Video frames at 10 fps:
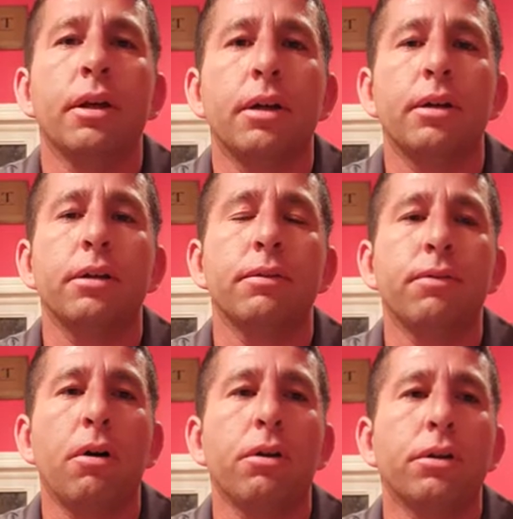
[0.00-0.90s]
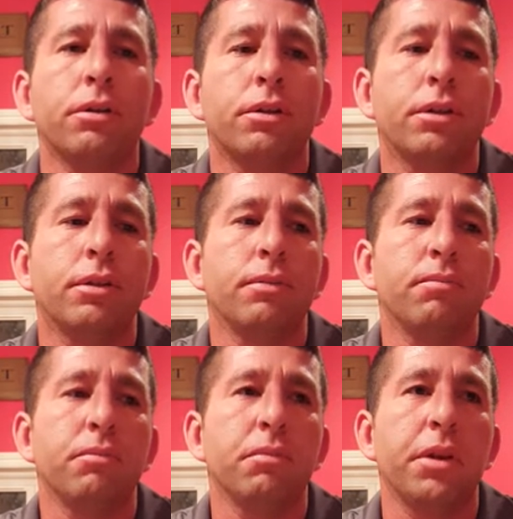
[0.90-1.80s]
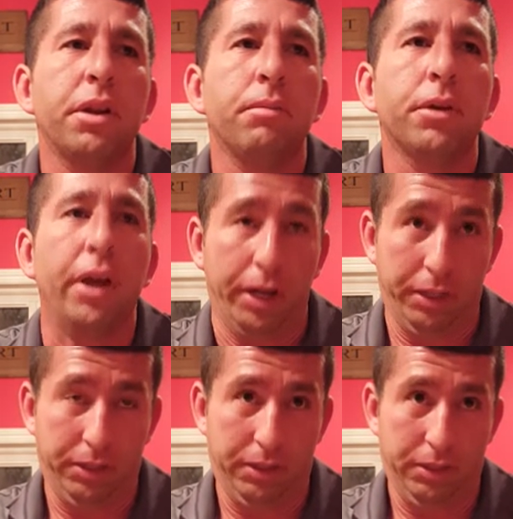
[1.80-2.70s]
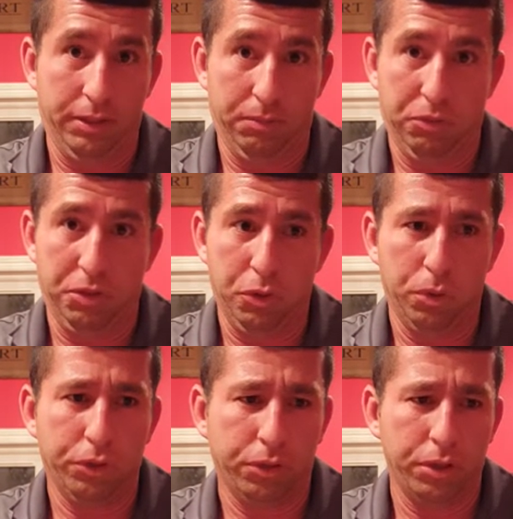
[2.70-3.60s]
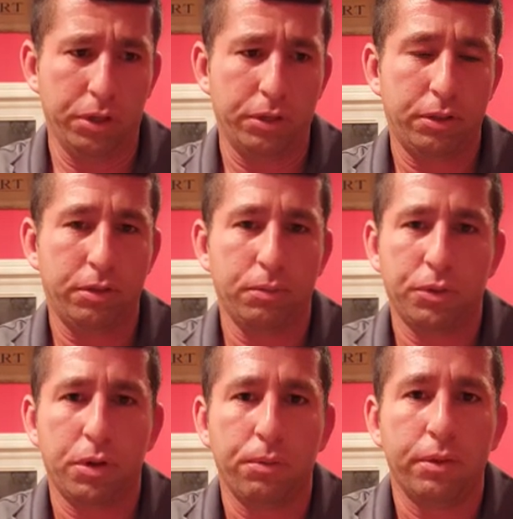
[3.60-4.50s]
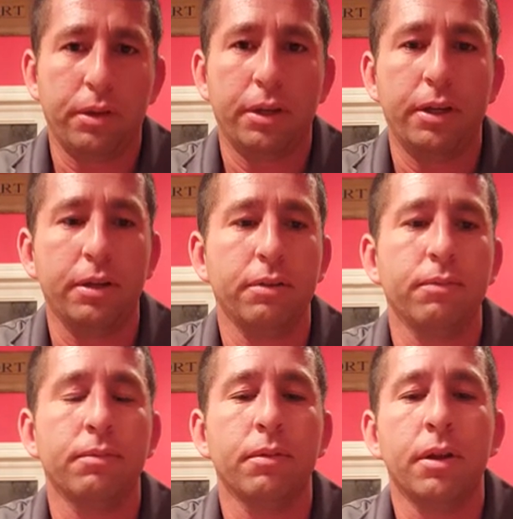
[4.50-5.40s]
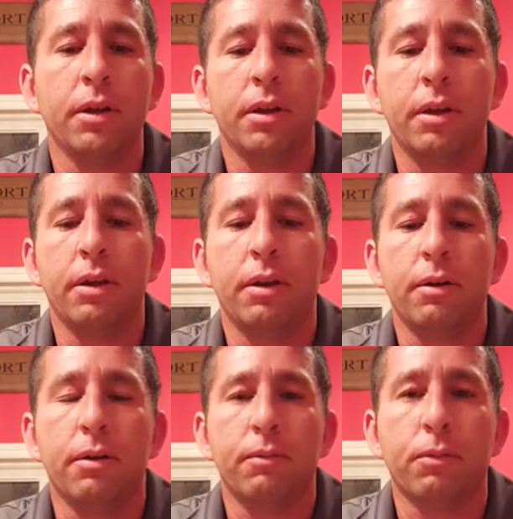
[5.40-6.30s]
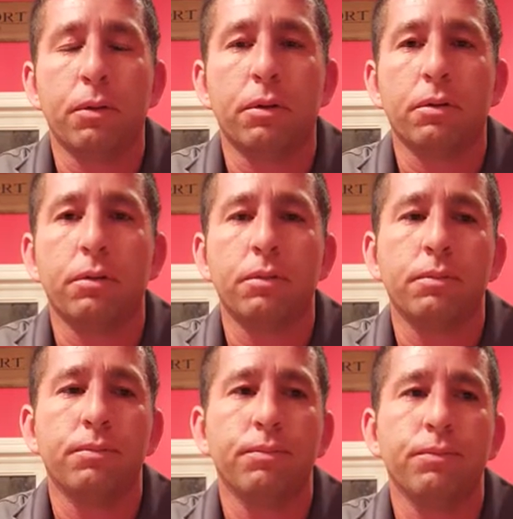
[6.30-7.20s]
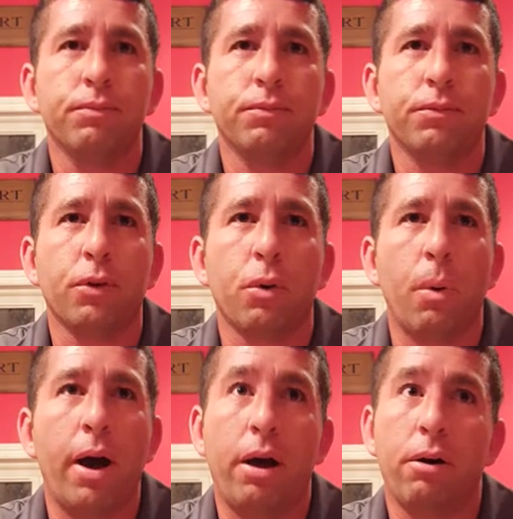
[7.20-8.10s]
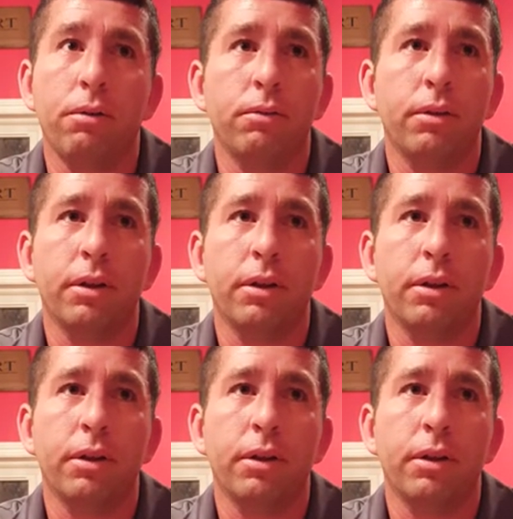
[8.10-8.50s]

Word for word: Uh, as far as M case, the Toys R Us was the only thing hitting for a, for a while.